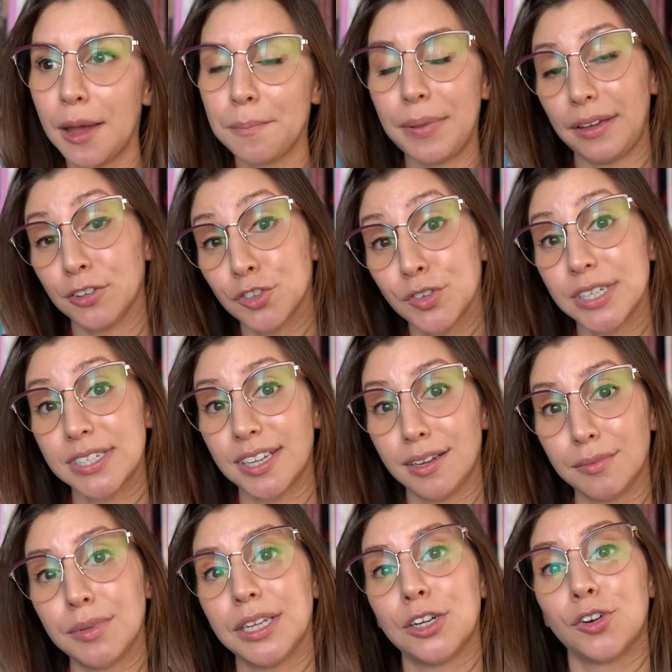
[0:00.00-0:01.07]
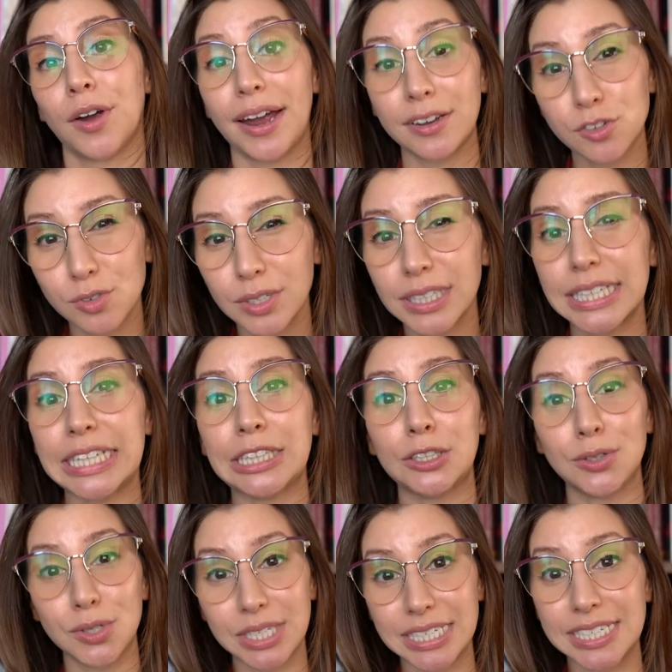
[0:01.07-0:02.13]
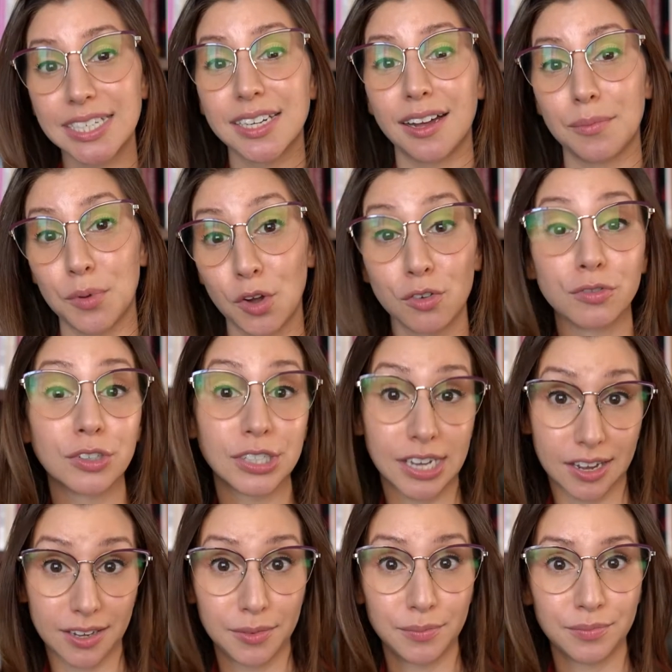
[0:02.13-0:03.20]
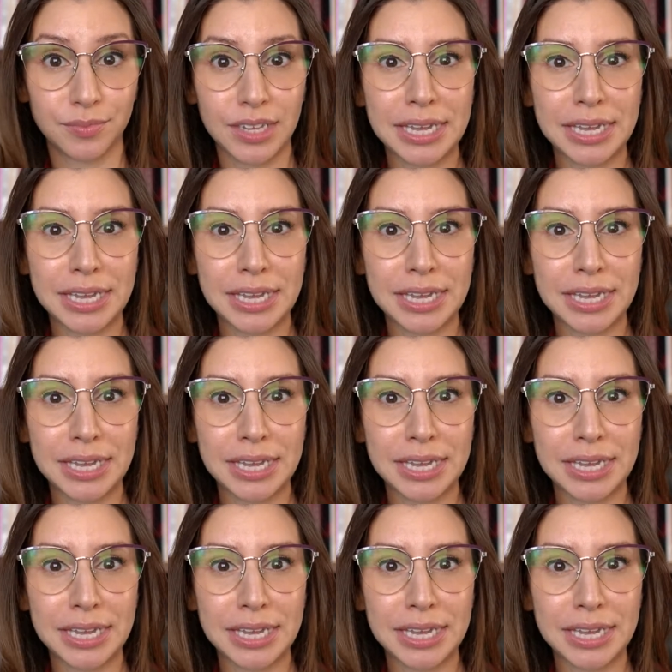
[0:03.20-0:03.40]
boundaries can be gradually loosened up over time.